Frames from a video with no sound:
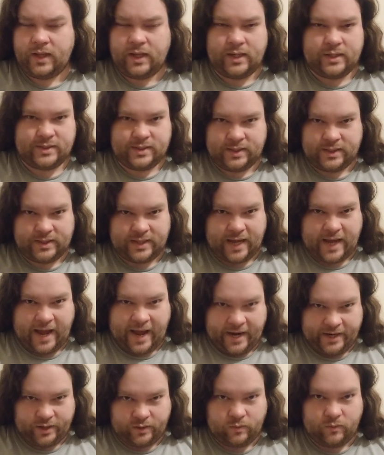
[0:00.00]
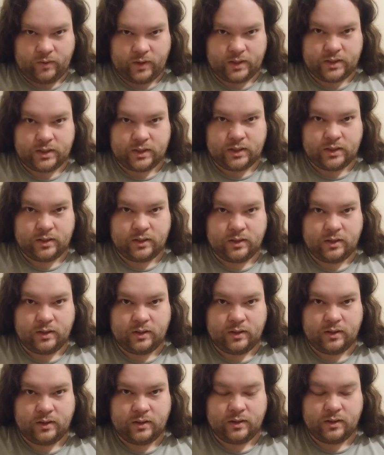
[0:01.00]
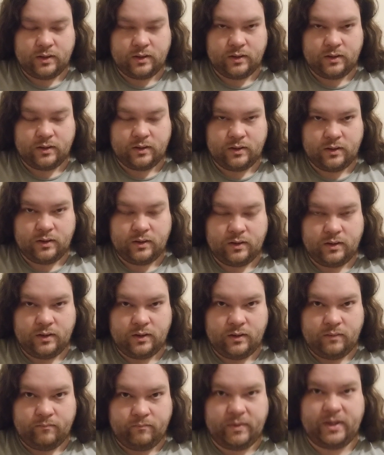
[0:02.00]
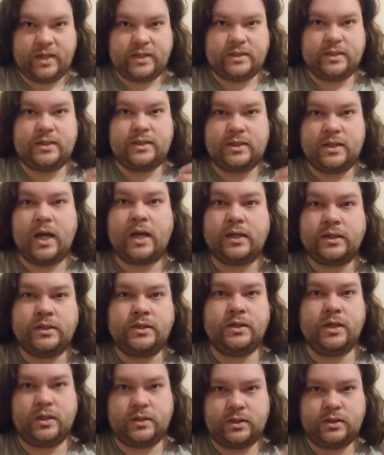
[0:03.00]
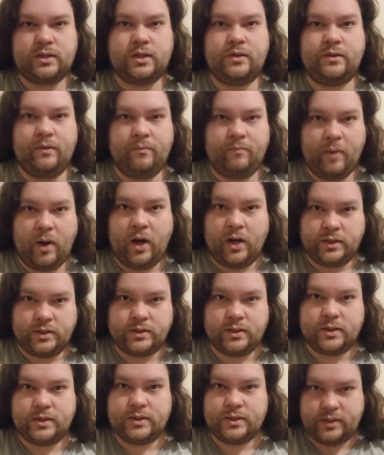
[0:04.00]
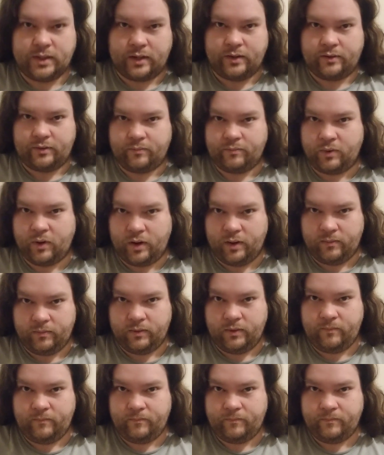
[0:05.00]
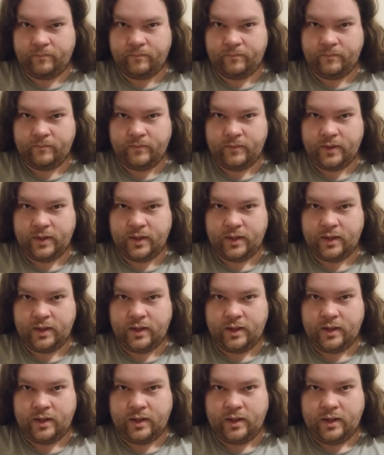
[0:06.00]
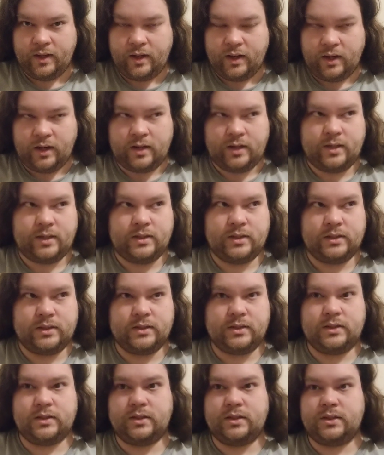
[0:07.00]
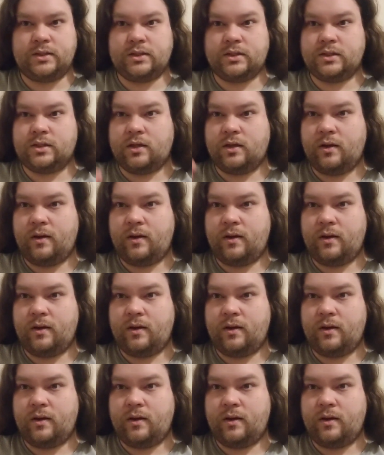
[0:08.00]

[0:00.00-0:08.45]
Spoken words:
isn't adequate. Because it's not just the bosses that are the problem. It is